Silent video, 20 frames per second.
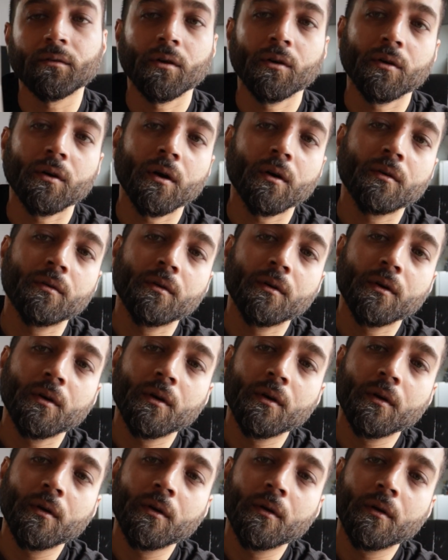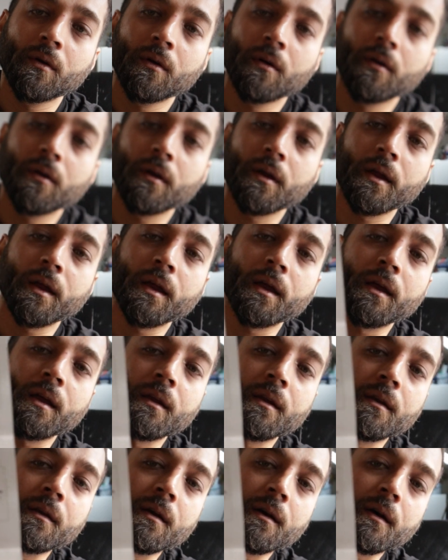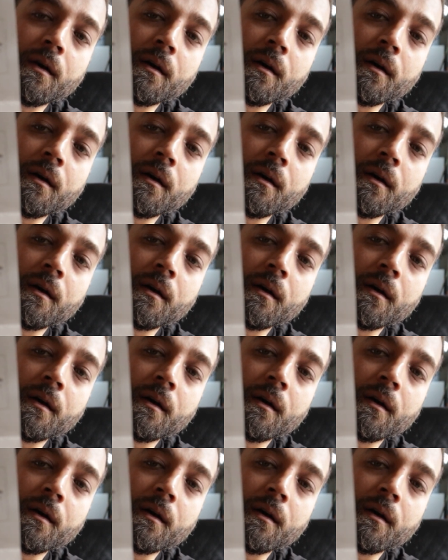logo. And